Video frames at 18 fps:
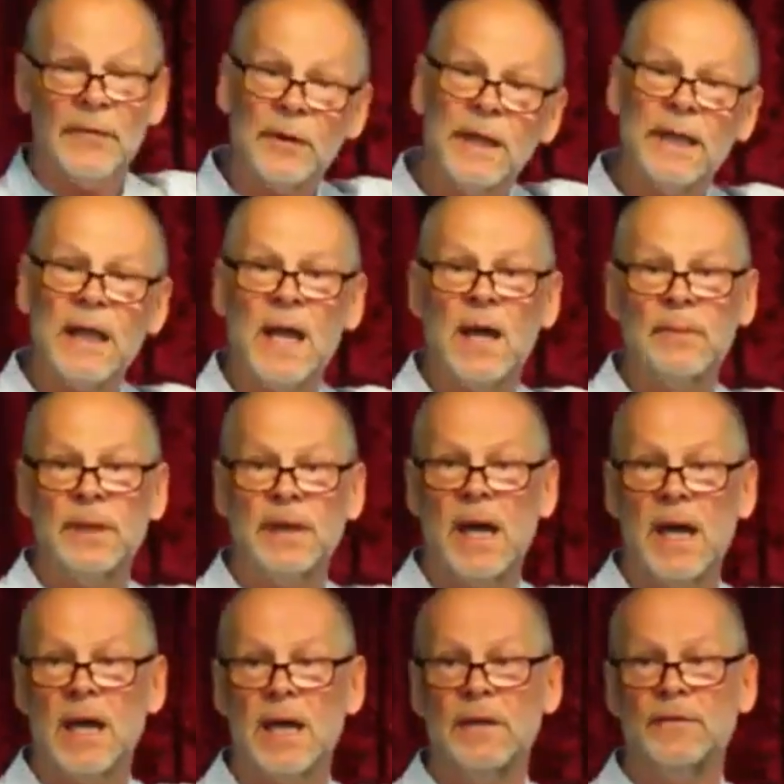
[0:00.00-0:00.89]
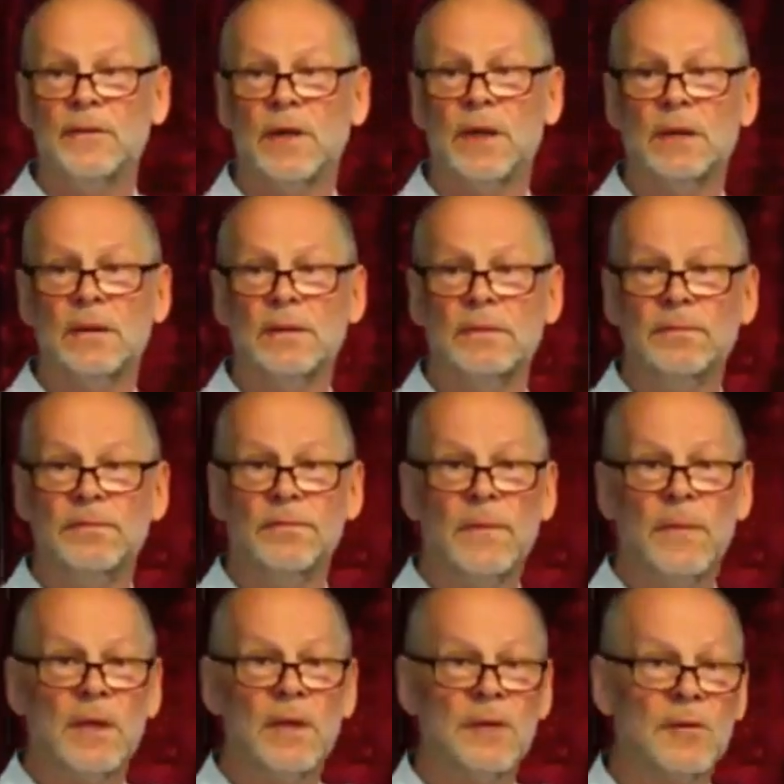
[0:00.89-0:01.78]
our behavior
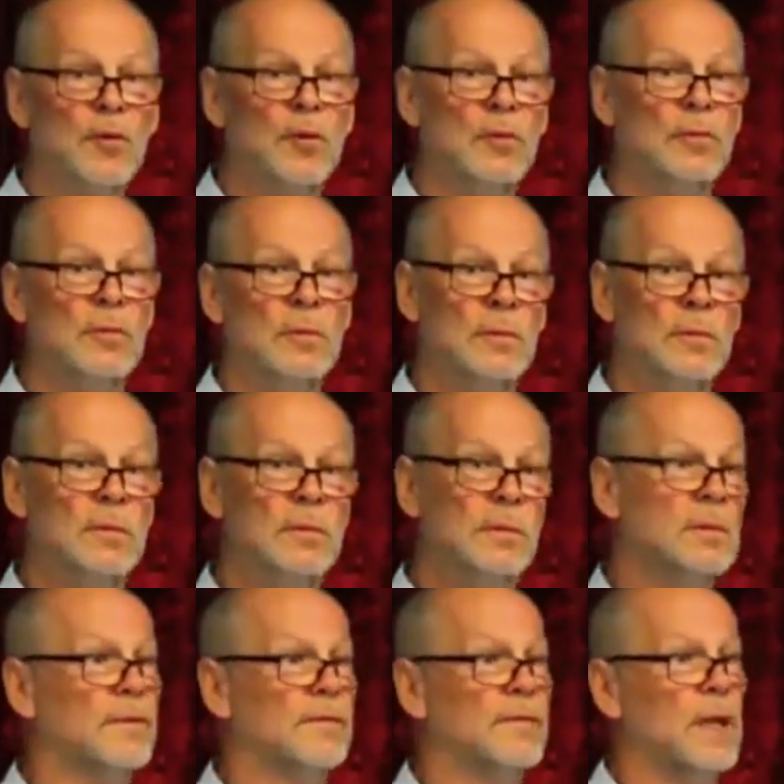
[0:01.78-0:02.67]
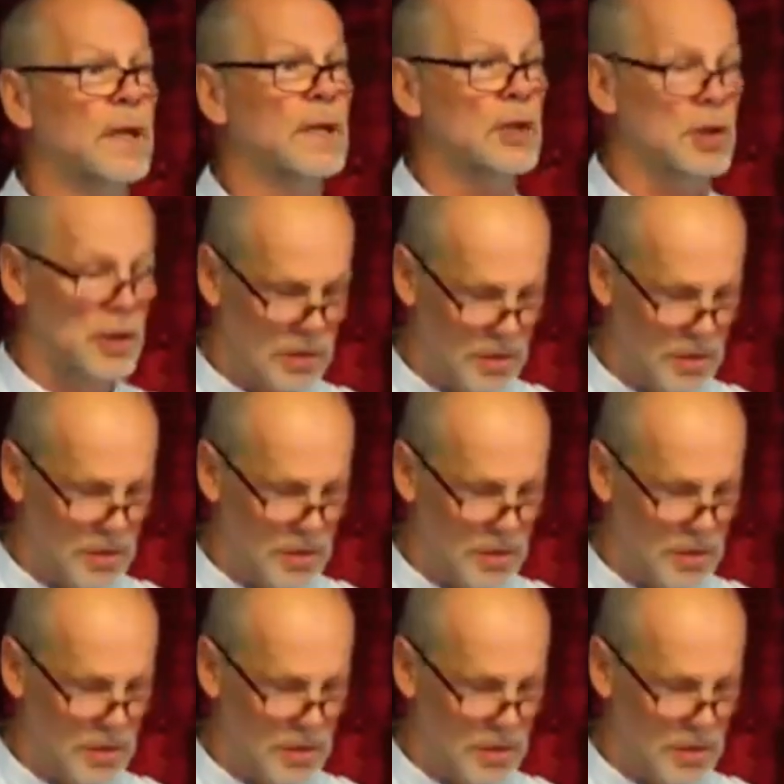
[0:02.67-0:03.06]
through the flesh.